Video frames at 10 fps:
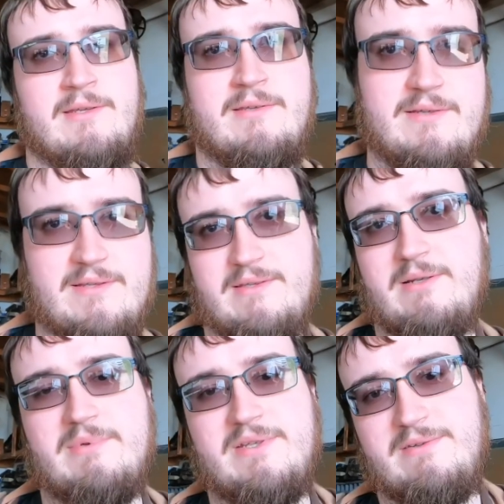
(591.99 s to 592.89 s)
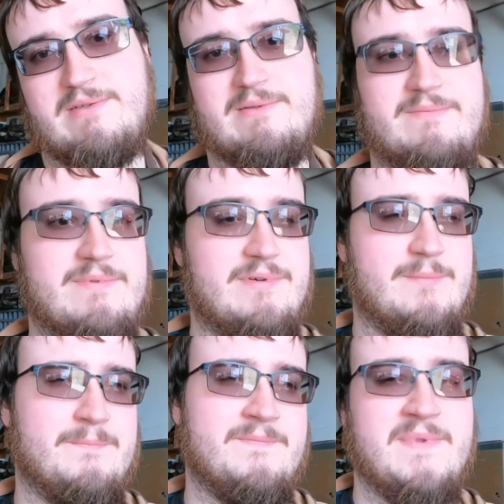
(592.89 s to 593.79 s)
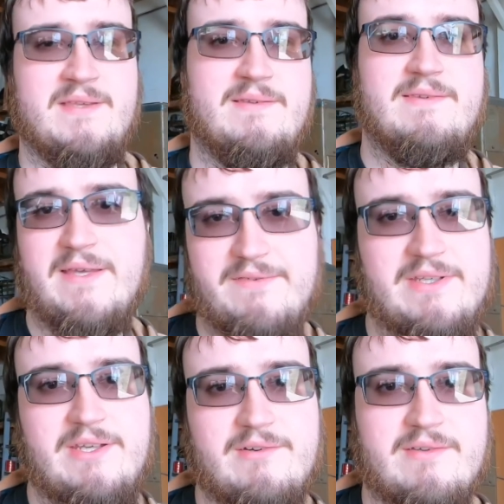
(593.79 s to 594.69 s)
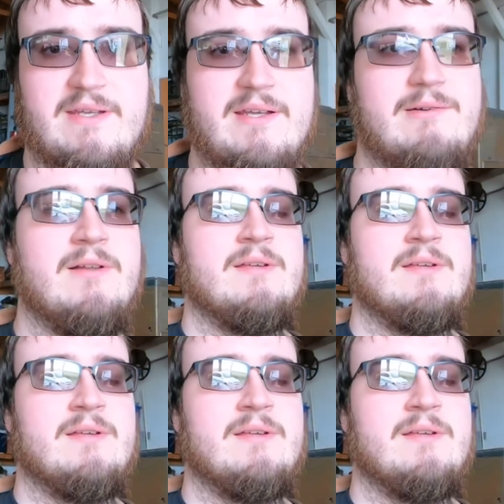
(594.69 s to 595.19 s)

Like I said, I've been using them for 7 years now,